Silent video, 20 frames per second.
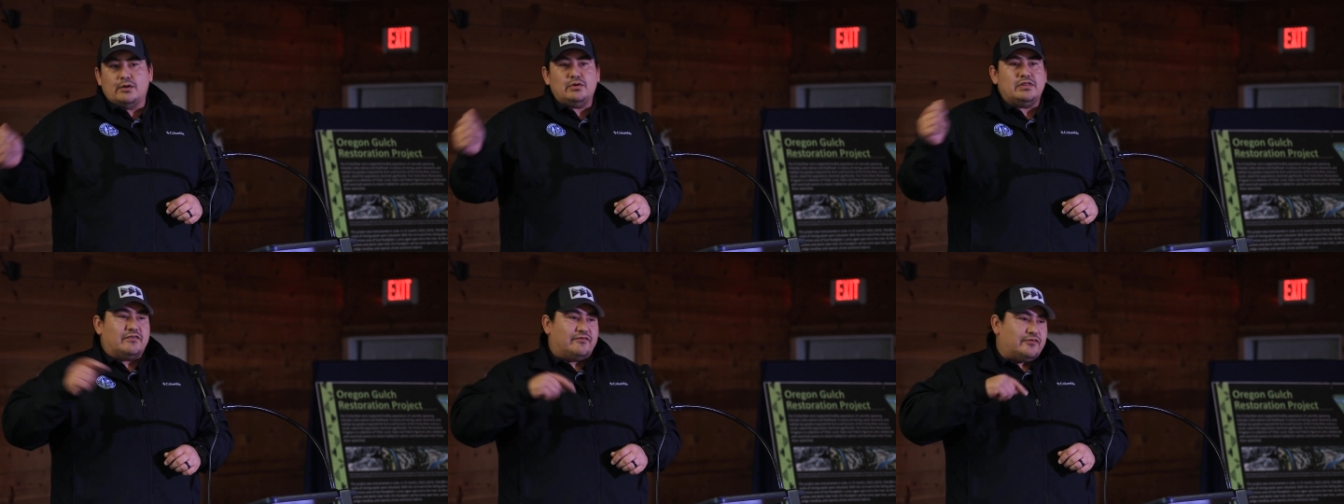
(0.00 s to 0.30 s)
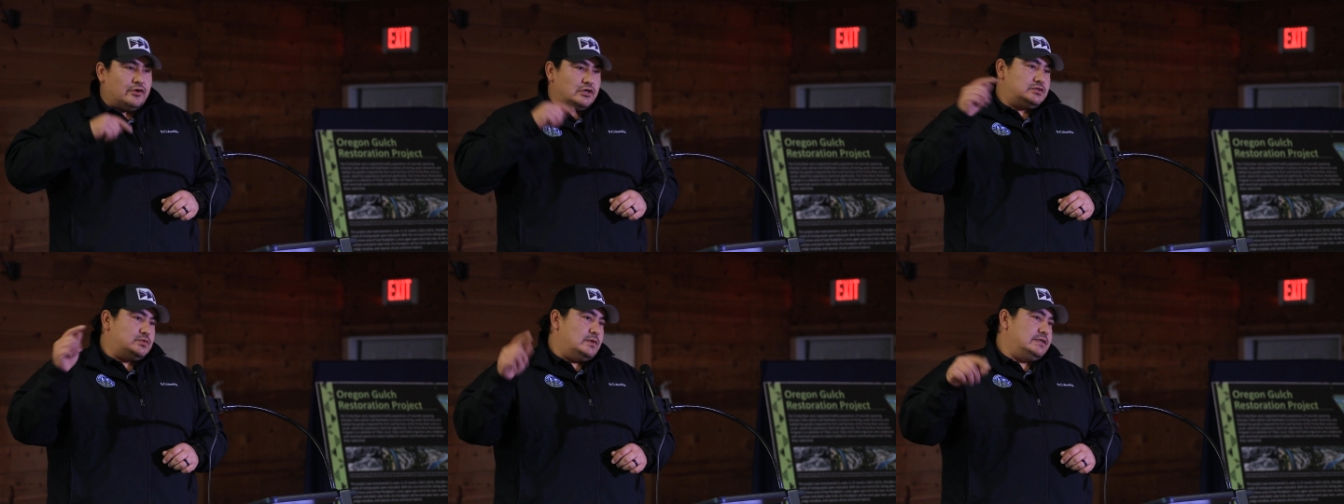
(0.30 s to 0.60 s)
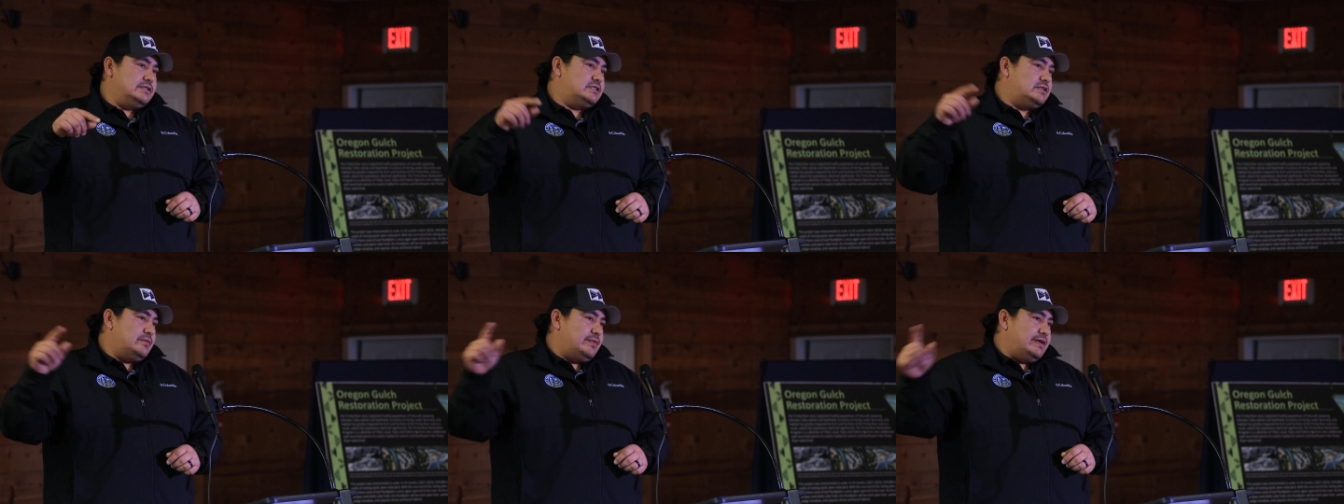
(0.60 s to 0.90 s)
were the first
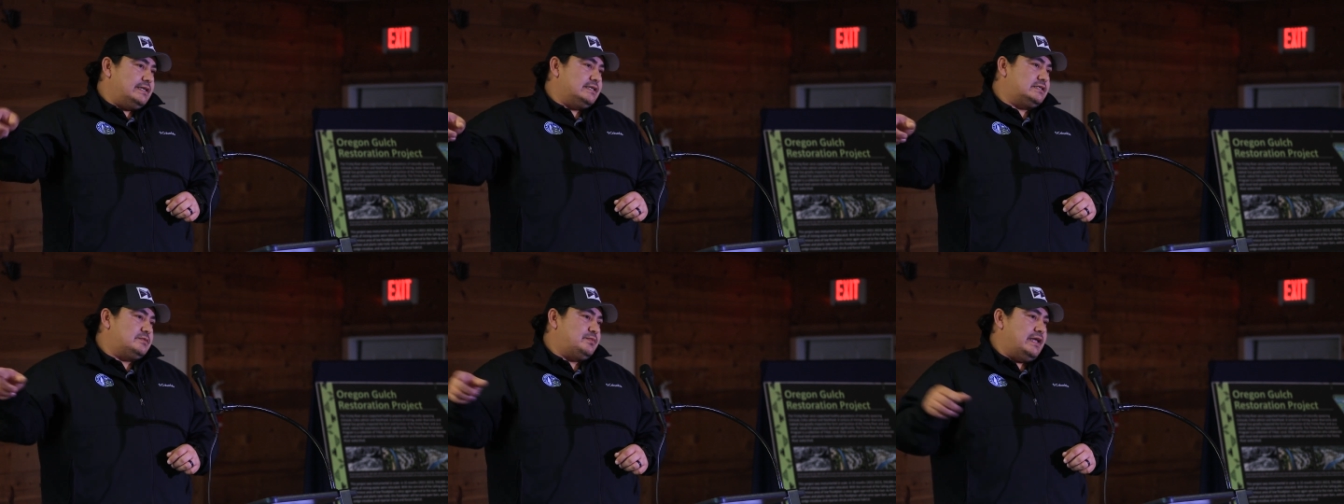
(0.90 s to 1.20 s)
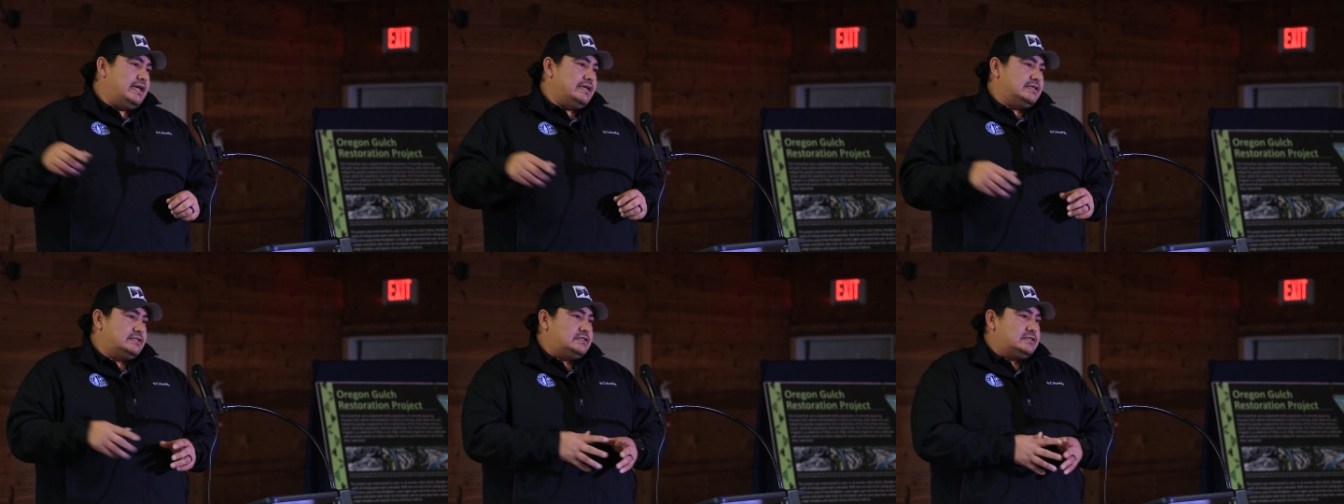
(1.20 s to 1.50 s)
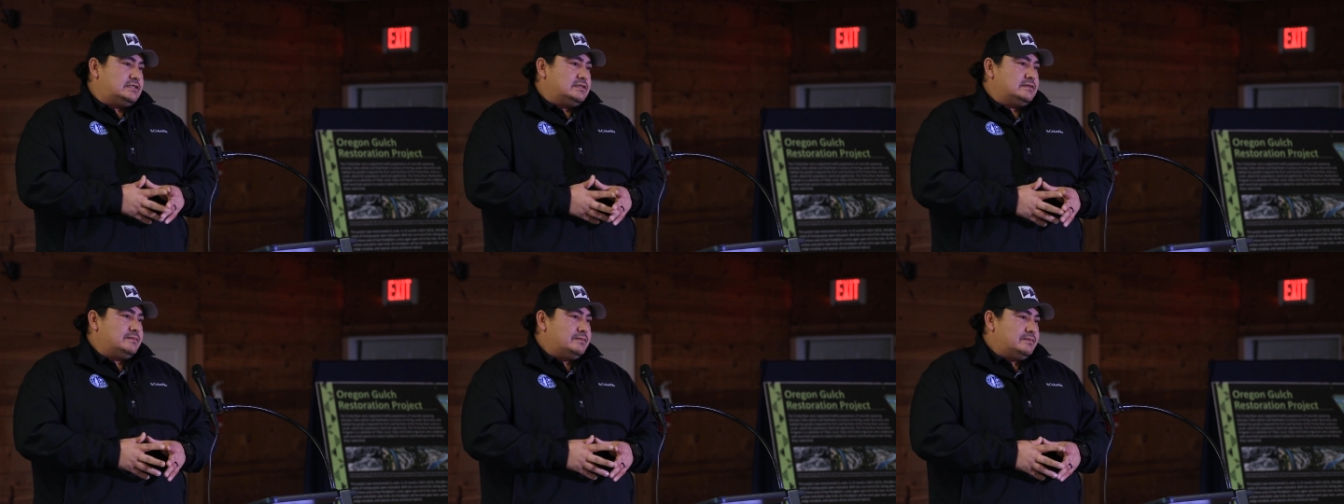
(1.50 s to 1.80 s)
ones to be
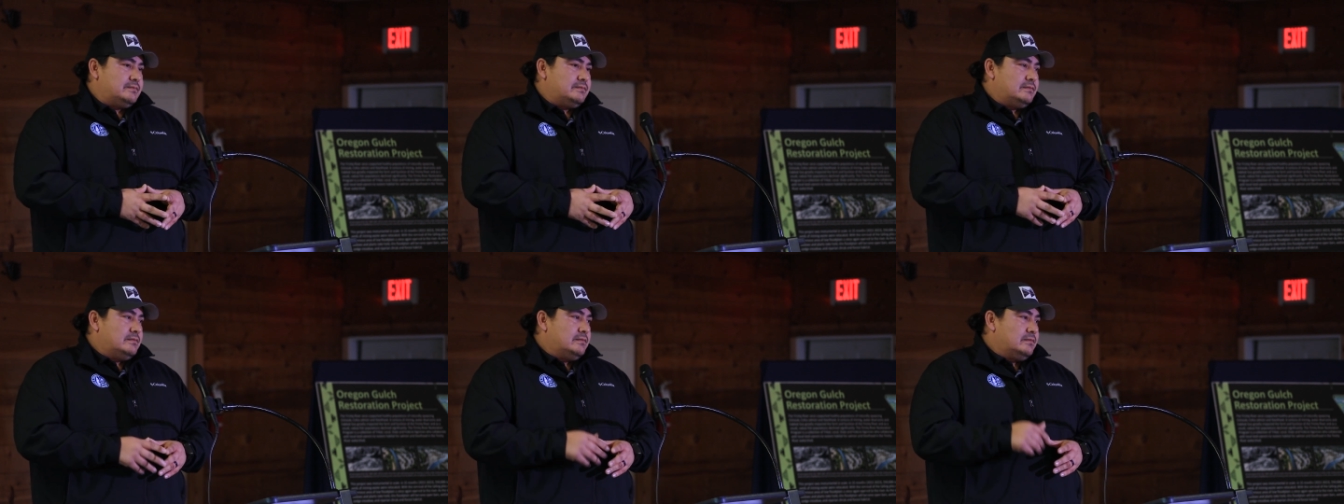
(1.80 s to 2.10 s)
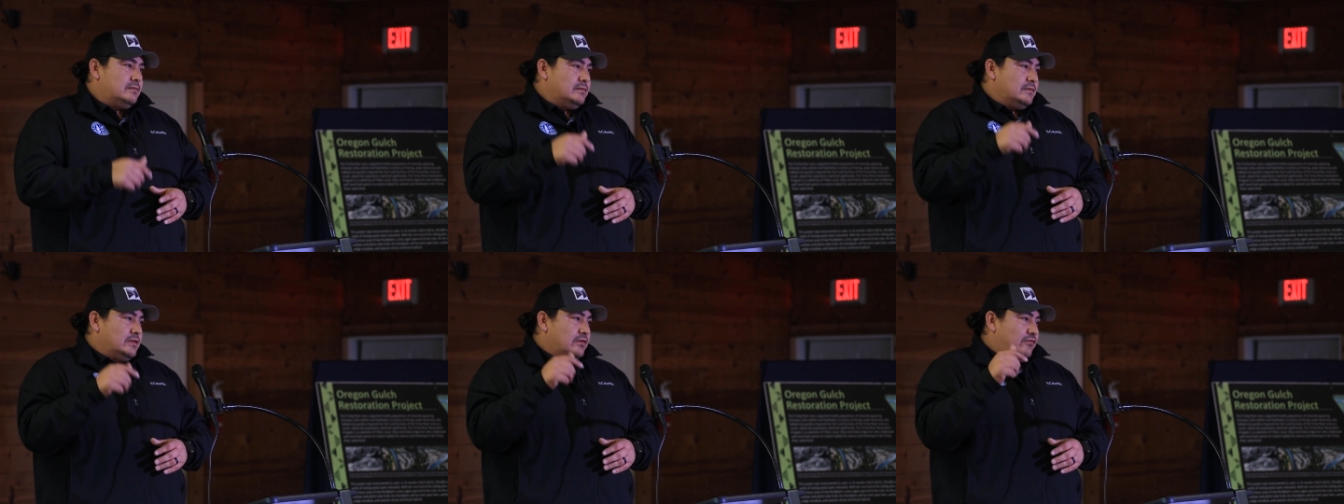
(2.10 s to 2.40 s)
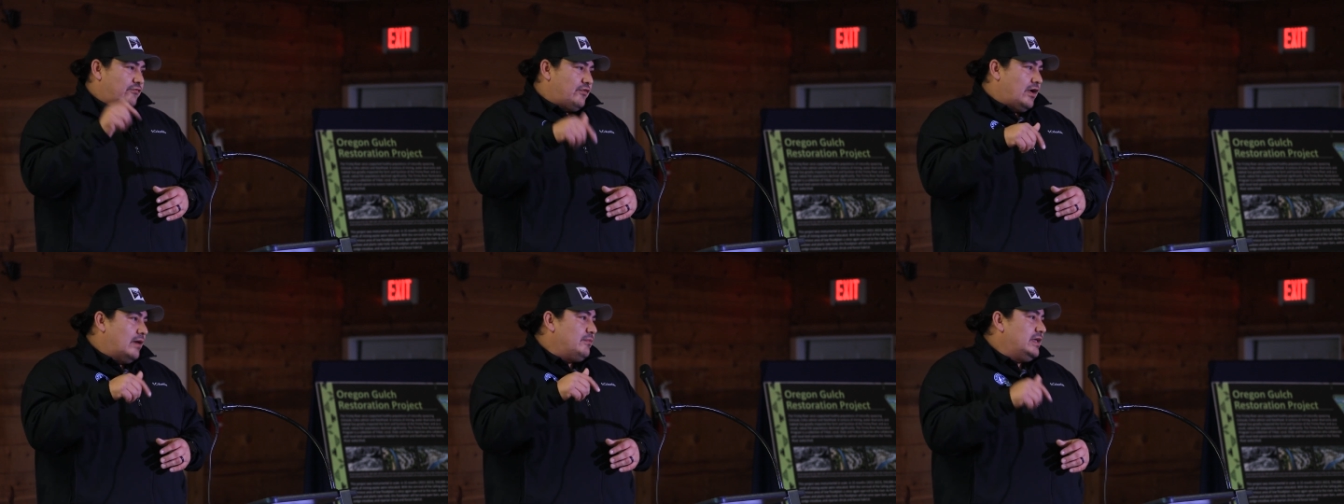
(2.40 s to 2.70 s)
displaced
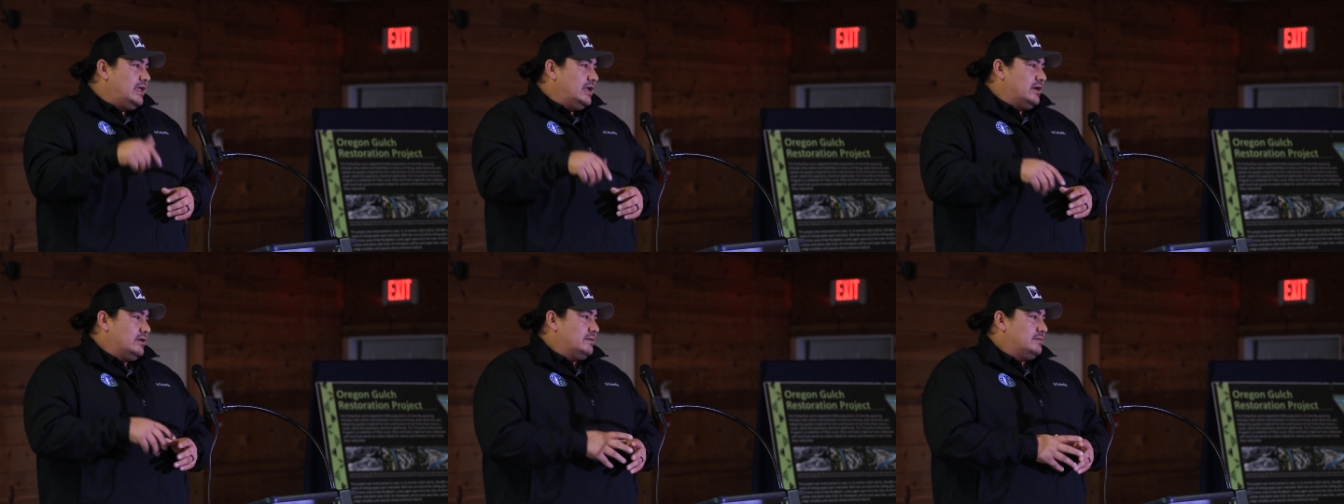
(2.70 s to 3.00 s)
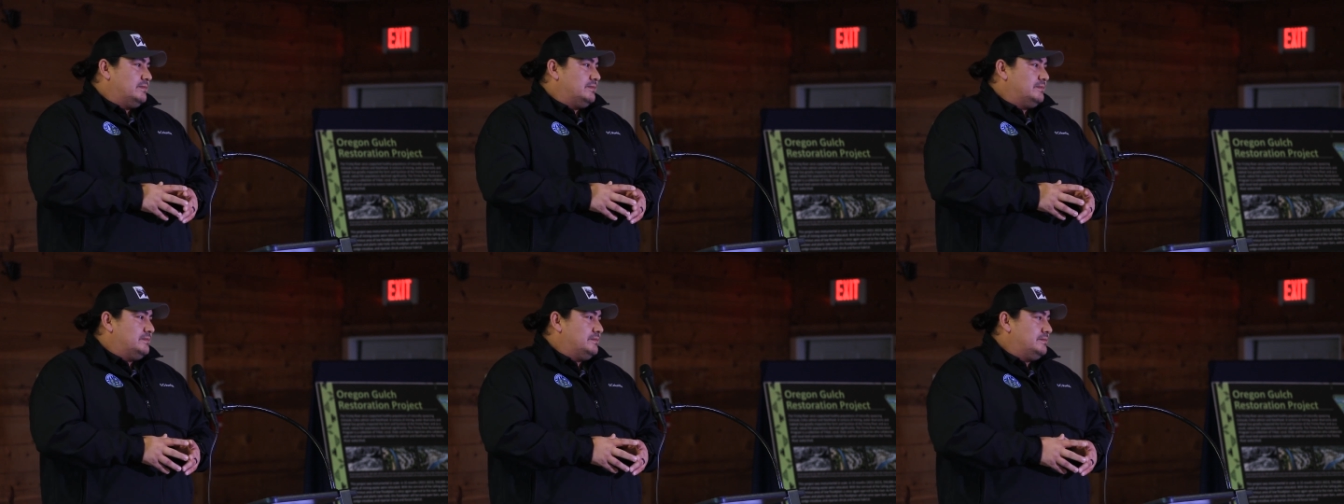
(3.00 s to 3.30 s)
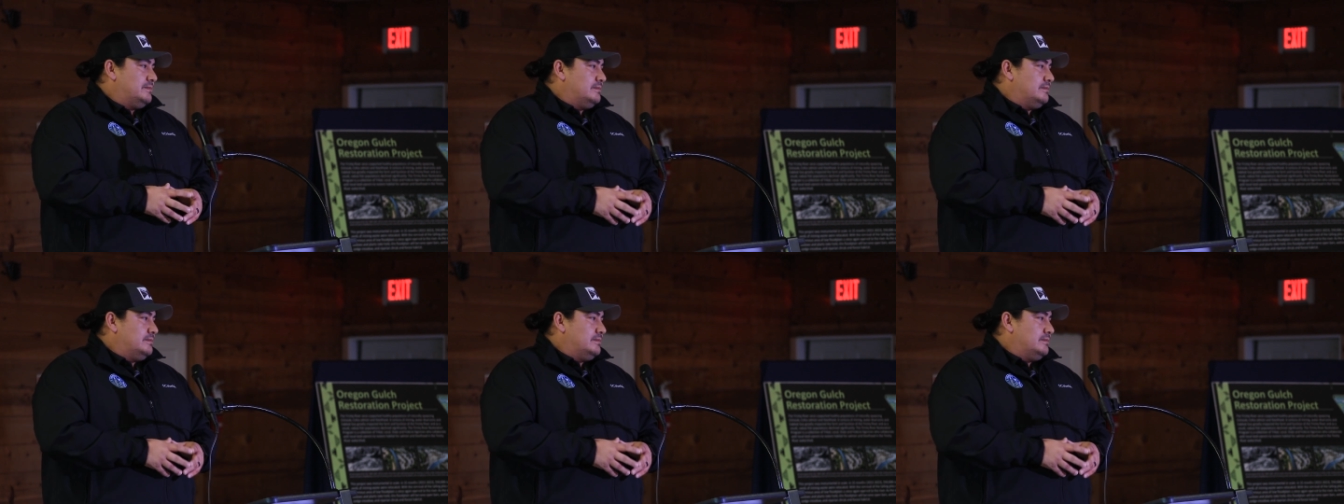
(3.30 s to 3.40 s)
from here.